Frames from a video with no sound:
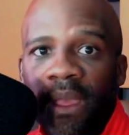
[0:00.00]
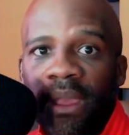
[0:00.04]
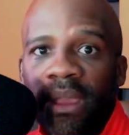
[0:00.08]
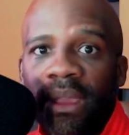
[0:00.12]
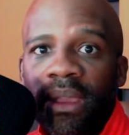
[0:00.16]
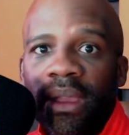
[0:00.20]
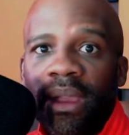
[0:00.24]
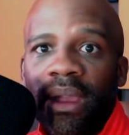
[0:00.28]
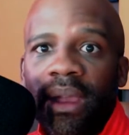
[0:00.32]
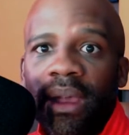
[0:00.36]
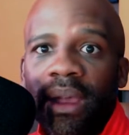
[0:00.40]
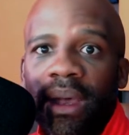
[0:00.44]

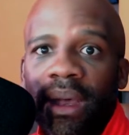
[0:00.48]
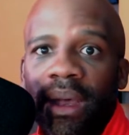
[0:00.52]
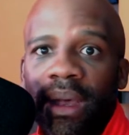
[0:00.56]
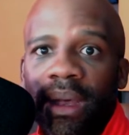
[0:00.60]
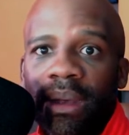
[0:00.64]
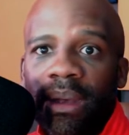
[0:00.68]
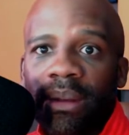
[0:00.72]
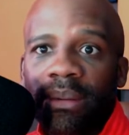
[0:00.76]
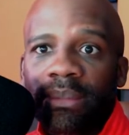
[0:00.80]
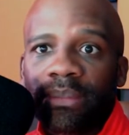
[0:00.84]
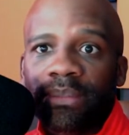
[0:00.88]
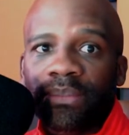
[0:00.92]

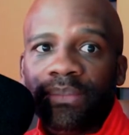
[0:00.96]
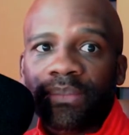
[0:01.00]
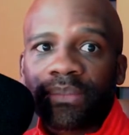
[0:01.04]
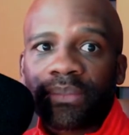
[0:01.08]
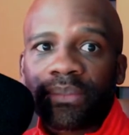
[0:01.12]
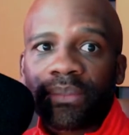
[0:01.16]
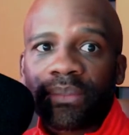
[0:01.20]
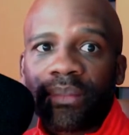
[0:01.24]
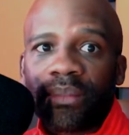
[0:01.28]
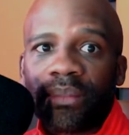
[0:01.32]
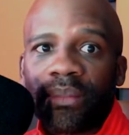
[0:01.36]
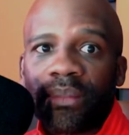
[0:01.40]
Um,
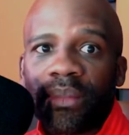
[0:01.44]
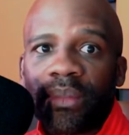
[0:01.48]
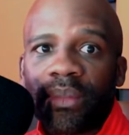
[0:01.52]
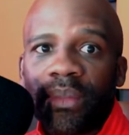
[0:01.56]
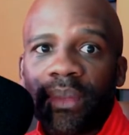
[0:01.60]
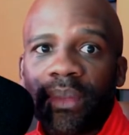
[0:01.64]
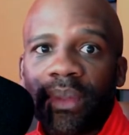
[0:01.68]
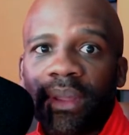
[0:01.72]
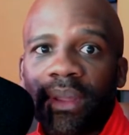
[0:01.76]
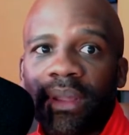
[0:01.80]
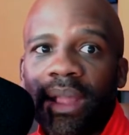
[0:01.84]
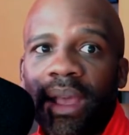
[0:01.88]

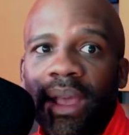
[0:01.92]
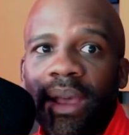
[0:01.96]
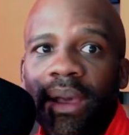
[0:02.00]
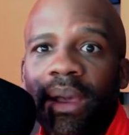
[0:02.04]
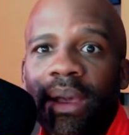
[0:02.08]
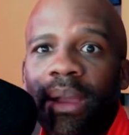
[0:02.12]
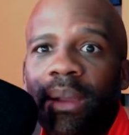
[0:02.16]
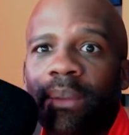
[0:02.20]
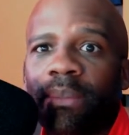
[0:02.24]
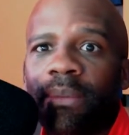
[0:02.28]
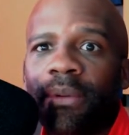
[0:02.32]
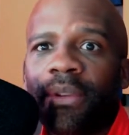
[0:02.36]
now
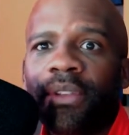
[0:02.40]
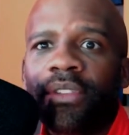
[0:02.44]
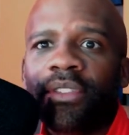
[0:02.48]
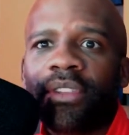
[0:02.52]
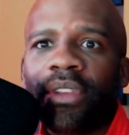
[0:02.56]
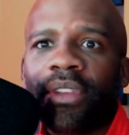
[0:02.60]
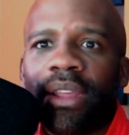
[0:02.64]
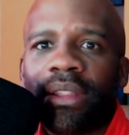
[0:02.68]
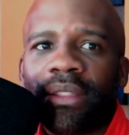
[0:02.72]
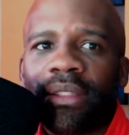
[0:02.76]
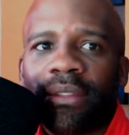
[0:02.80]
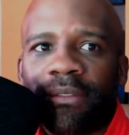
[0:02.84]
I appreciate